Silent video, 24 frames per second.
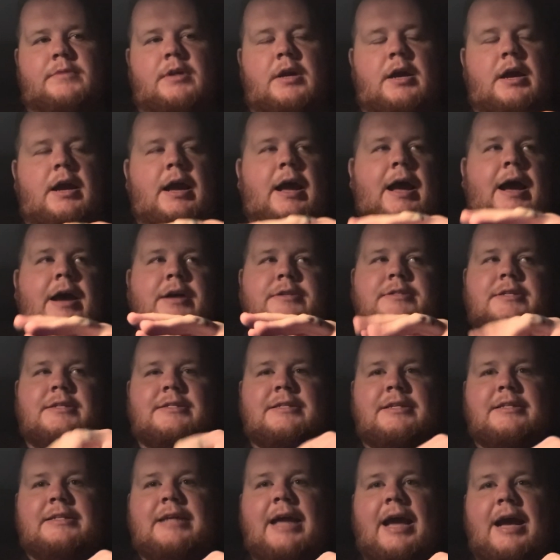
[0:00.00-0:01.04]
house that's
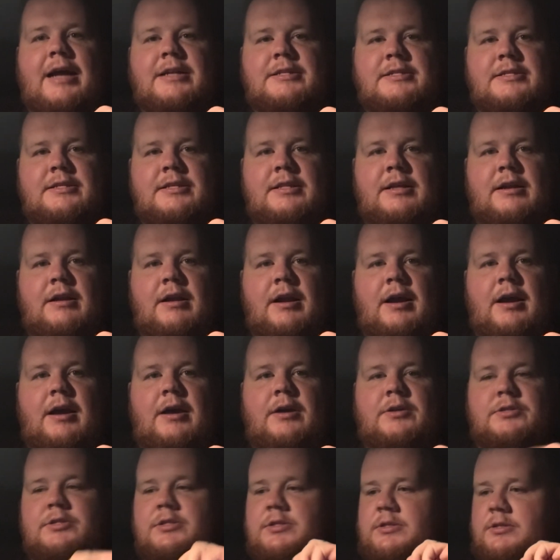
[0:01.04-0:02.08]
attached to their
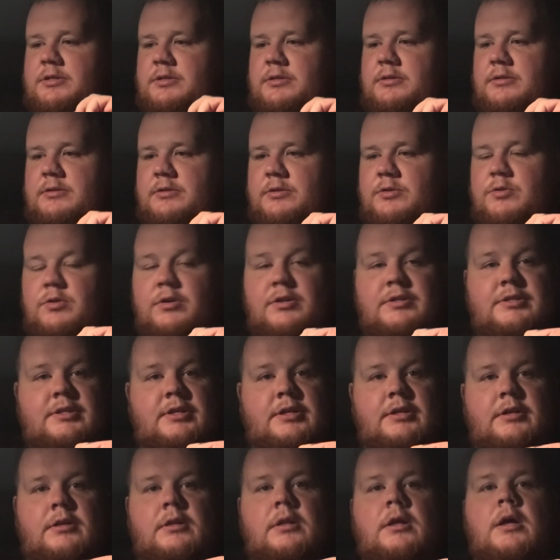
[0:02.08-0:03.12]
house sort of
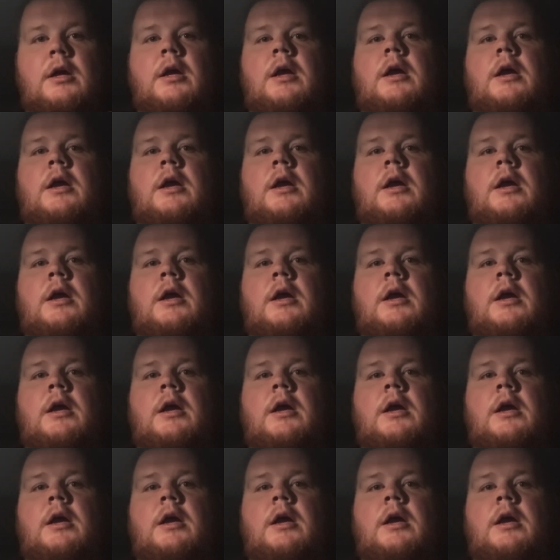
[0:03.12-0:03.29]
deal,